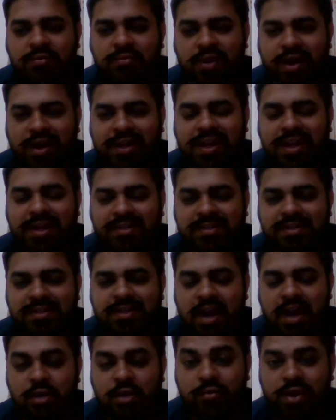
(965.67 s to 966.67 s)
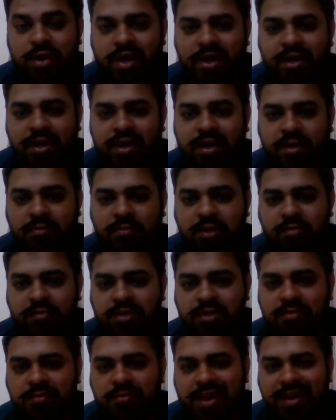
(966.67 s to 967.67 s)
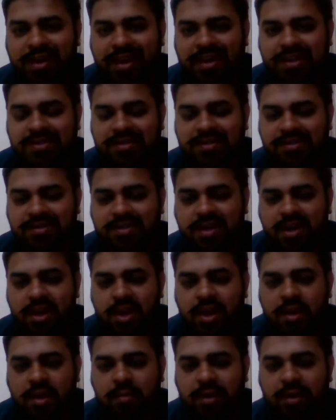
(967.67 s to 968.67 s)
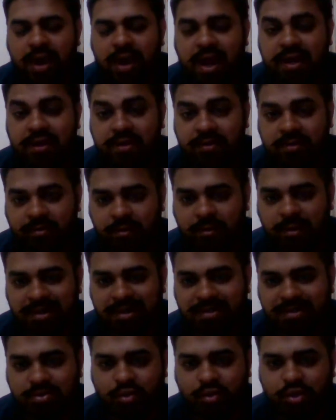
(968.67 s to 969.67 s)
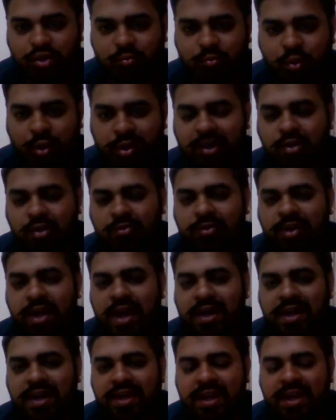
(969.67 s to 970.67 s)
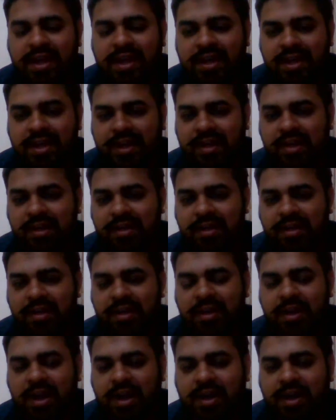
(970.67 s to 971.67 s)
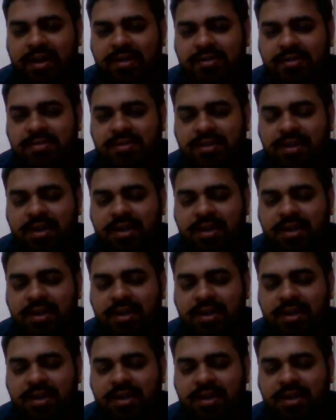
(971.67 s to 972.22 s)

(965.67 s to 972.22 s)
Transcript: our finances, how we are in trouble with the finances. But it's good you pointed out Gary Cahill. At least